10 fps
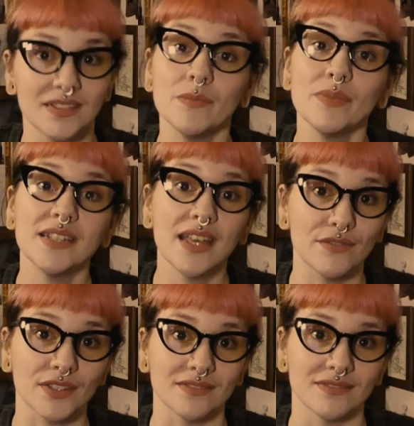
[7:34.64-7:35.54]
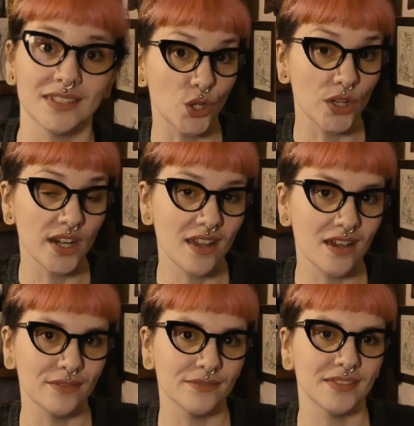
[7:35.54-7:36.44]
Number 7, good
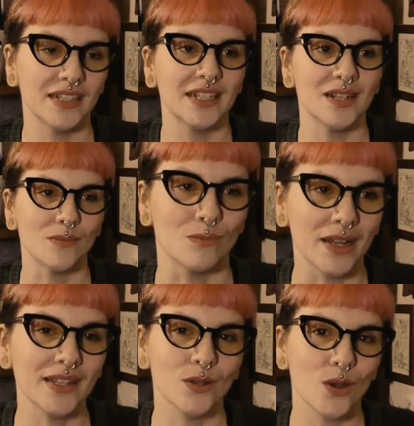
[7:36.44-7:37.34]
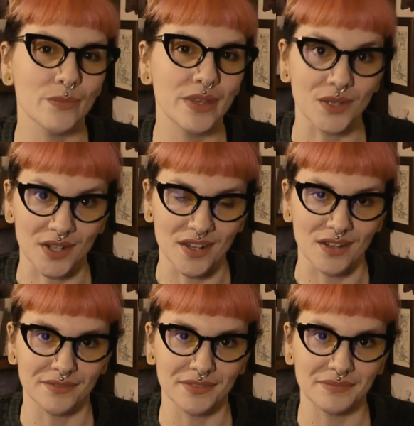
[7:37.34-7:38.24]
enough might not be good enough.